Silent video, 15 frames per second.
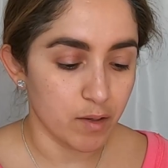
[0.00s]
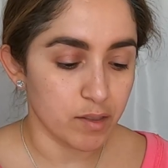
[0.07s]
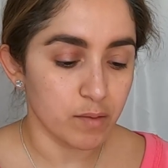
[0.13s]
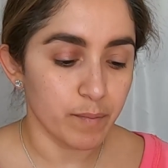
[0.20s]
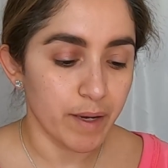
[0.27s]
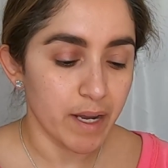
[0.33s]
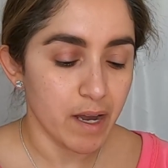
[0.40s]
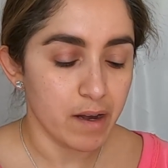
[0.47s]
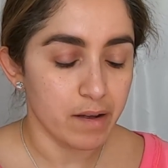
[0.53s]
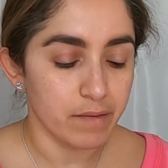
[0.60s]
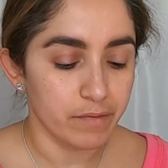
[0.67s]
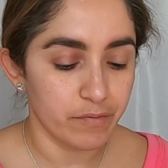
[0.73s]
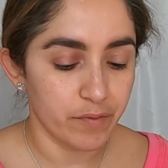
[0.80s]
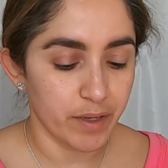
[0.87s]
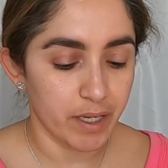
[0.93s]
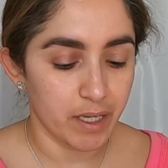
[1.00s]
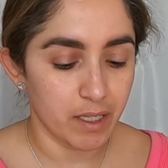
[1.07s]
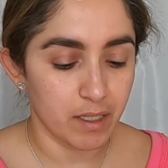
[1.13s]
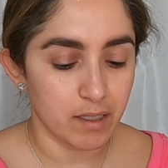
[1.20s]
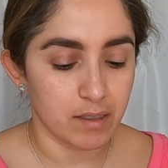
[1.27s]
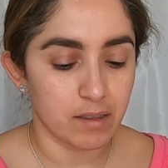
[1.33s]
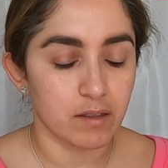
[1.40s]
also by e.l.f.,
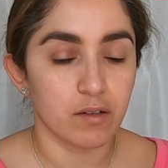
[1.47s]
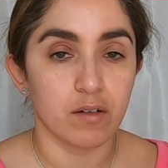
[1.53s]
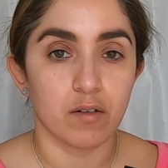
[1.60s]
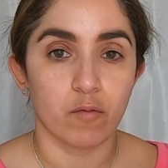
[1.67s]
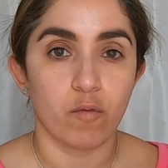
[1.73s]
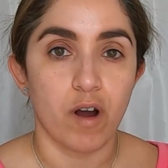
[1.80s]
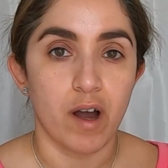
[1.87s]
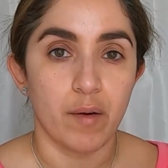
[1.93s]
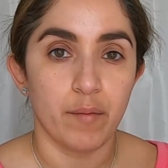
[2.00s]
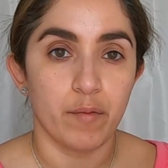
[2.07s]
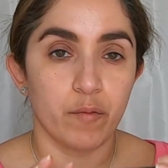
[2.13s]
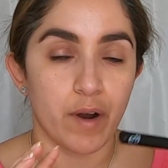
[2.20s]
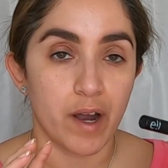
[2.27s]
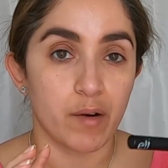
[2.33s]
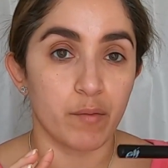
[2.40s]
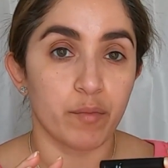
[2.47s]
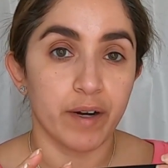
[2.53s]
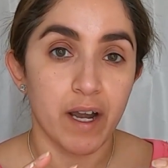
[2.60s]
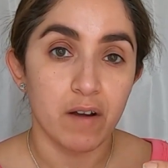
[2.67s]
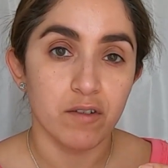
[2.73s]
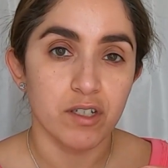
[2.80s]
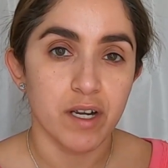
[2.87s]
and it's the Wow
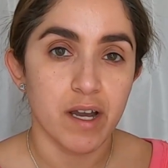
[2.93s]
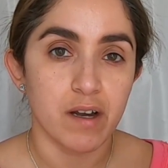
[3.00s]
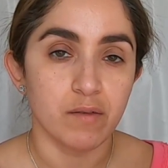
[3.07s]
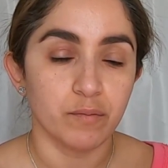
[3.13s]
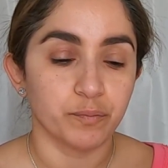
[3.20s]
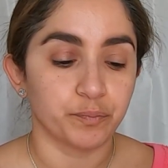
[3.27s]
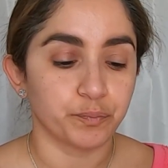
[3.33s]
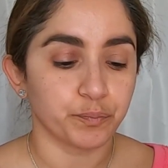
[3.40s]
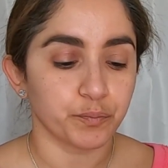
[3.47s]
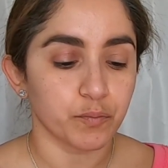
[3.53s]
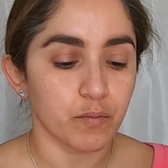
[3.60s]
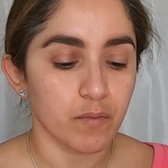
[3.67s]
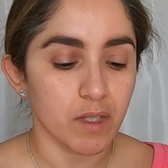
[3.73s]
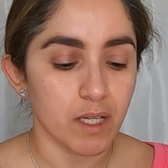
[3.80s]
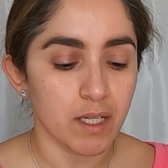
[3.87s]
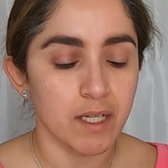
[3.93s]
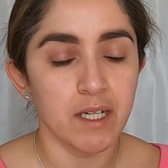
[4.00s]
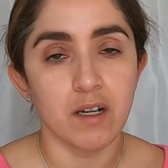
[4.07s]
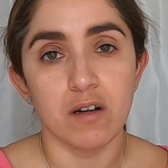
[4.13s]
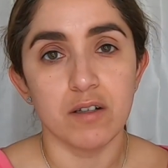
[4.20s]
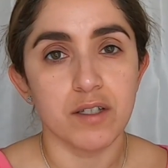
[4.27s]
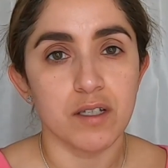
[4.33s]
Brow Gel,
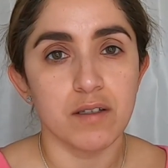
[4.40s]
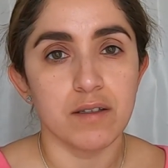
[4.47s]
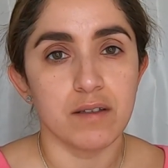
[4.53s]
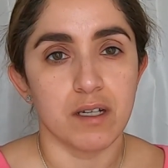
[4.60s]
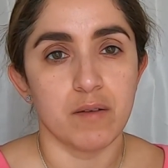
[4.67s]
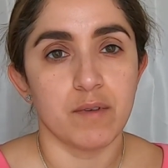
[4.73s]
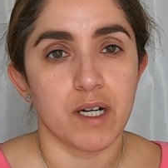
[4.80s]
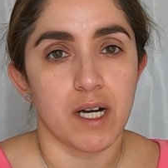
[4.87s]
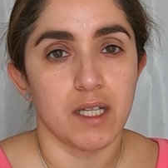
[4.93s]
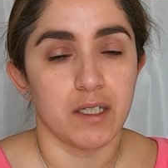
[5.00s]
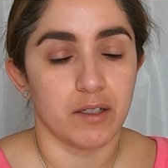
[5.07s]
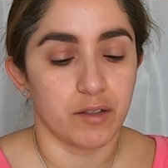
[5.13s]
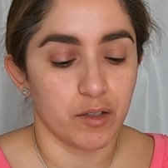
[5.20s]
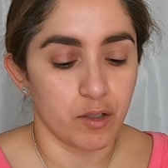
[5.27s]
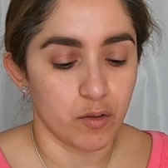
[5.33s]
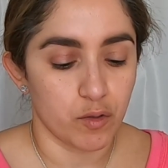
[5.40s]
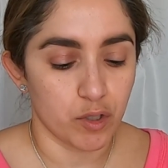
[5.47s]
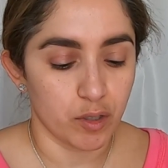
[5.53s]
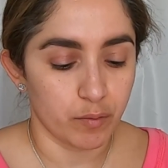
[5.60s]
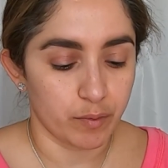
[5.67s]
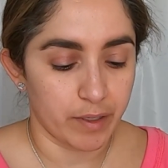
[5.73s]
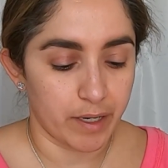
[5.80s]
and also the same color, the
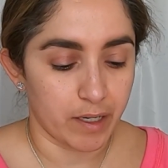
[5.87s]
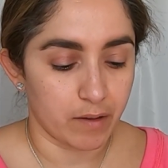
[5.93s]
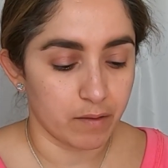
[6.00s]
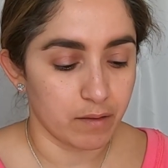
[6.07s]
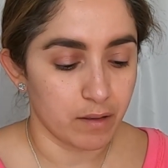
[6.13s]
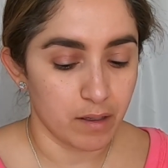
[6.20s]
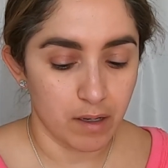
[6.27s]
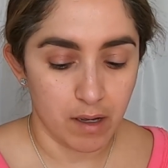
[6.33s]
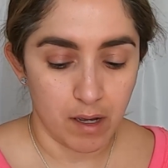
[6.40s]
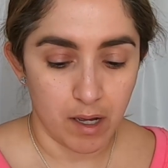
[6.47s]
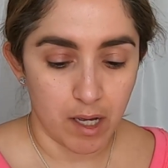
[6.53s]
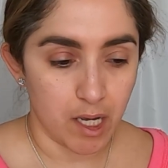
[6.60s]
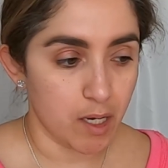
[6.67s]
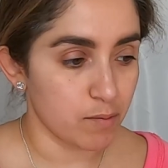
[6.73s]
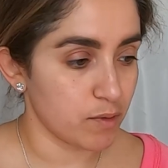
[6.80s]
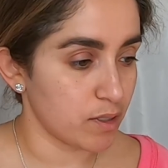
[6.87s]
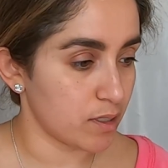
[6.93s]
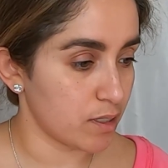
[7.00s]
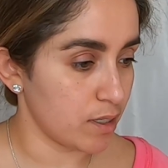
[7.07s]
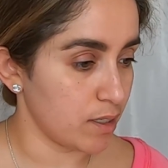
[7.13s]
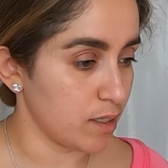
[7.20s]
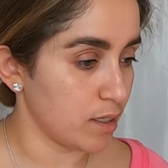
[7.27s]
Neutral Brown. I'm
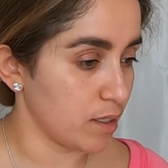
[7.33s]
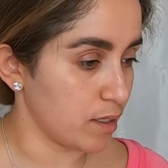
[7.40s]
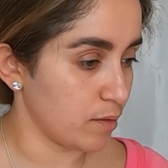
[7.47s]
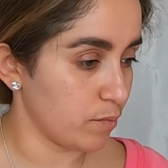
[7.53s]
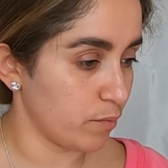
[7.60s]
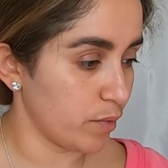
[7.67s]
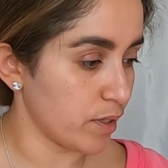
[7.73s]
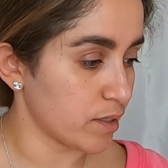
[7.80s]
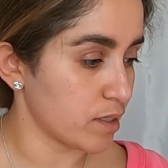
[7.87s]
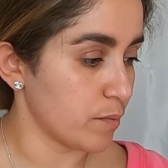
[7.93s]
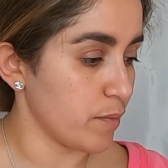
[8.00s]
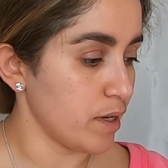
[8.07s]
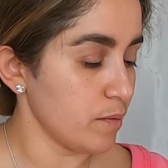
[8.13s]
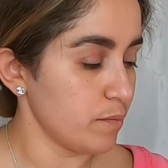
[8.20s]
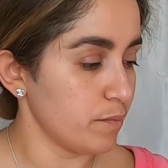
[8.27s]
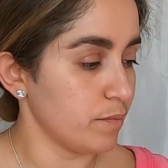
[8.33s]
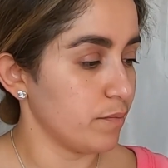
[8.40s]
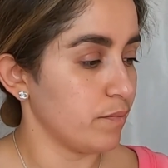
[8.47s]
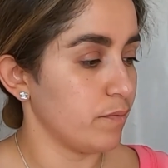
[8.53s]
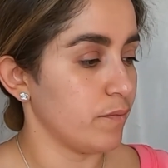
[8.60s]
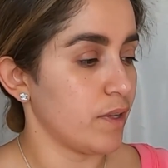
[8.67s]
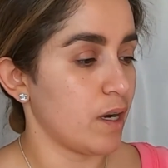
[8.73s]
just gonna brush them up,
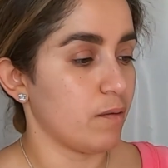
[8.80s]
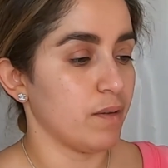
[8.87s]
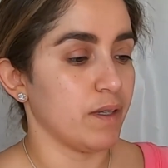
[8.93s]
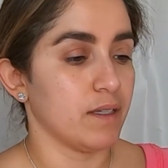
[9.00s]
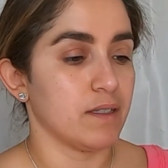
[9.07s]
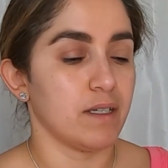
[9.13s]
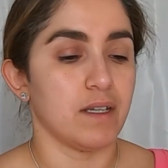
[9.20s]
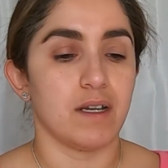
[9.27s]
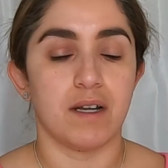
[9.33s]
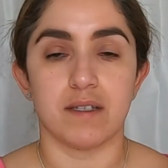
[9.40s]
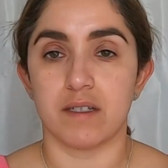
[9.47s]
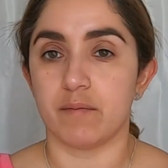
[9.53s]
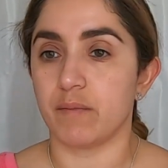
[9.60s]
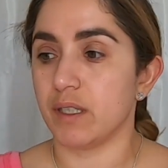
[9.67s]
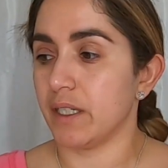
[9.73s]
that way they stay nice in